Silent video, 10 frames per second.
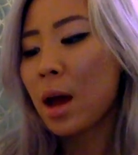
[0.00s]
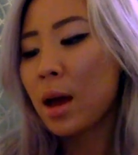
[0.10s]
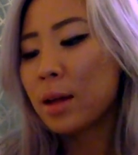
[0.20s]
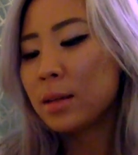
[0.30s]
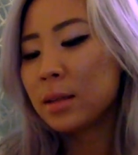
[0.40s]

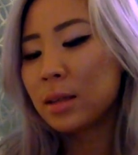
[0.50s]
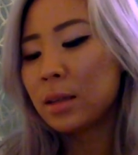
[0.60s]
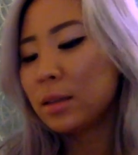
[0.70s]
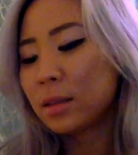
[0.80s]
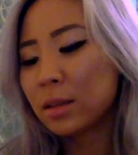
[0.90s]
And
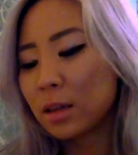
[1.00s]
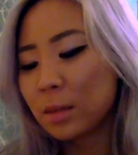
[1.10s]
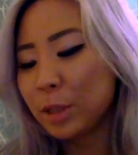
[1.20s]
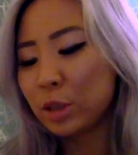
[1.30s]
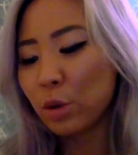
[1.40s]
it's going
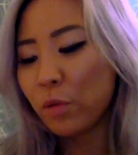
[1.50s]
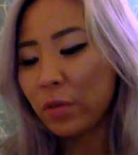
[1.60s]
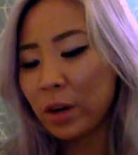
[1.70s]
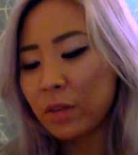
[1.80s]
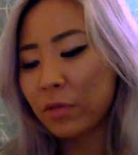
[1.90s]
to be so
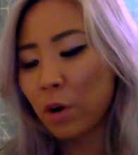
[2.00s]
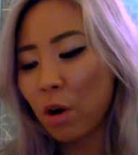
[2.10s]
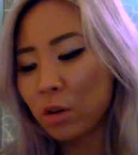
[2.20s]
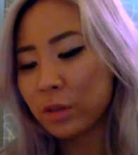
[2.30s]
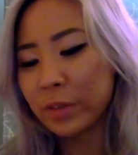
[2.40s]
fitting for
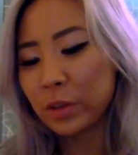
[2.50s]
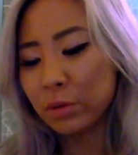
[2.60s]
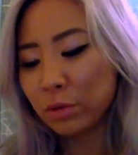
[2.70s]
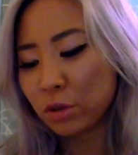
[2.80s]
all of you.